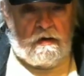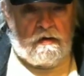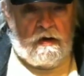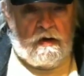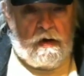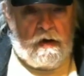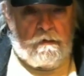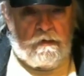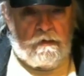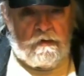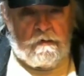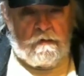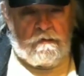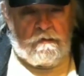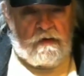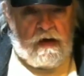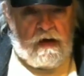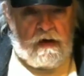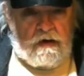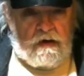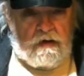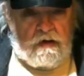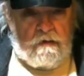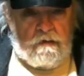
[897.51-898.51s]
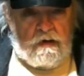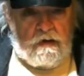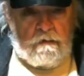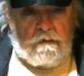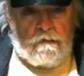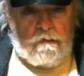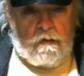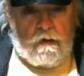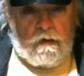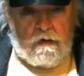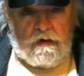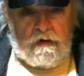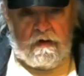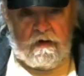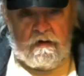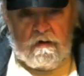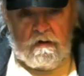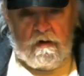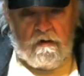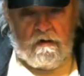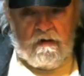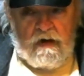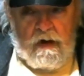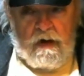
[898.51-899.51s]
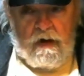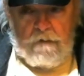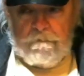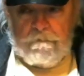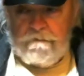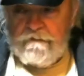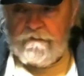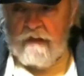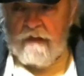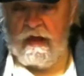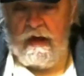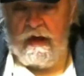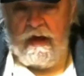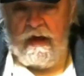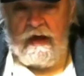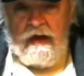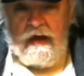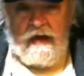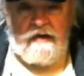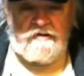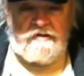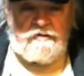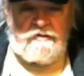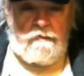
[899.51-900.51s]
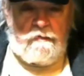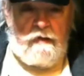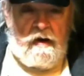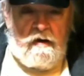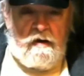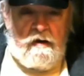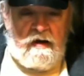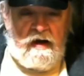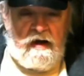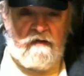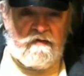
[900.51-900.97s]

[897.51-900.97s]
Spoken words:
clap on the back and a big party and all that. And it's about